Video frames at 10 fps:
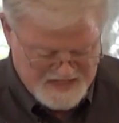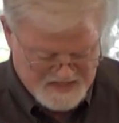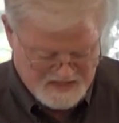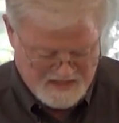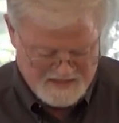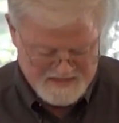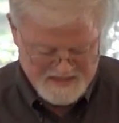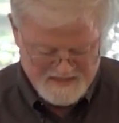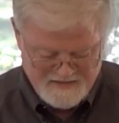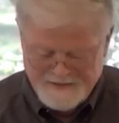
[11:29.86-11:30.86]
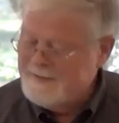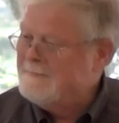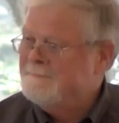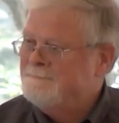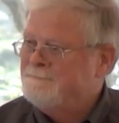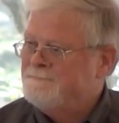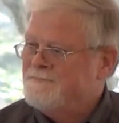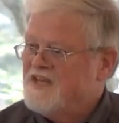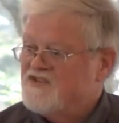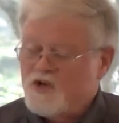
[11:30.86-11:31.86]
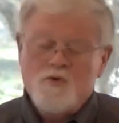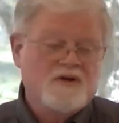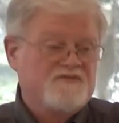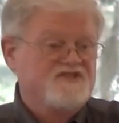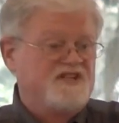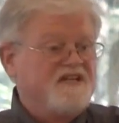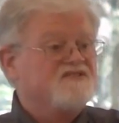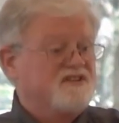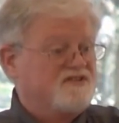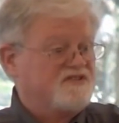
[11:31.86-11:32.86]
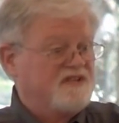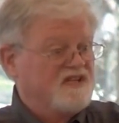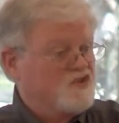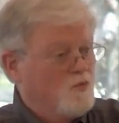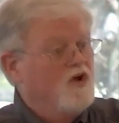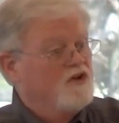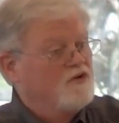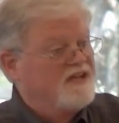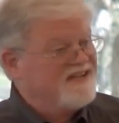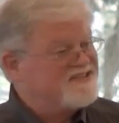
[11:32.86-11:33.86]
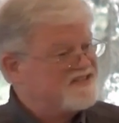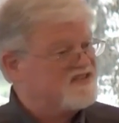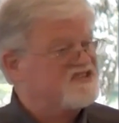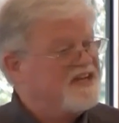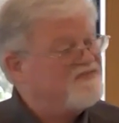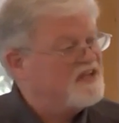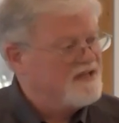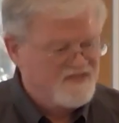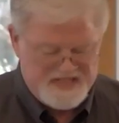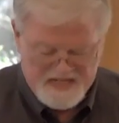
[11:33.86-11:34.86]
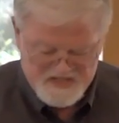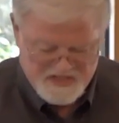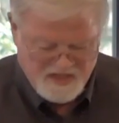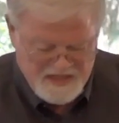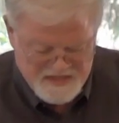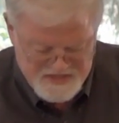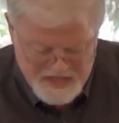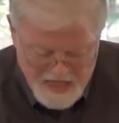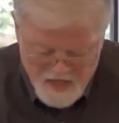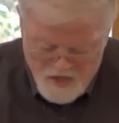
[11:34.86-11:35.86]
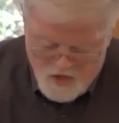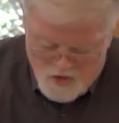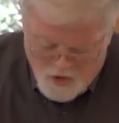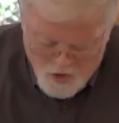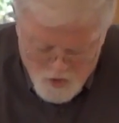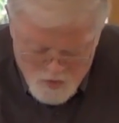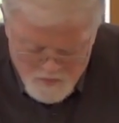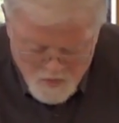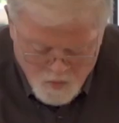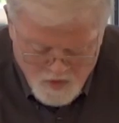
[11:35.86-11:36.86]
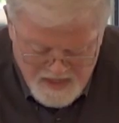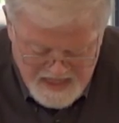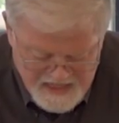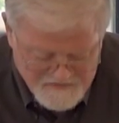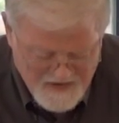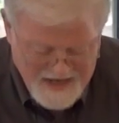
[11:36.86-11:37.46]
the invitation list. So if Jesus is the one who gets to set the invitation list, whom would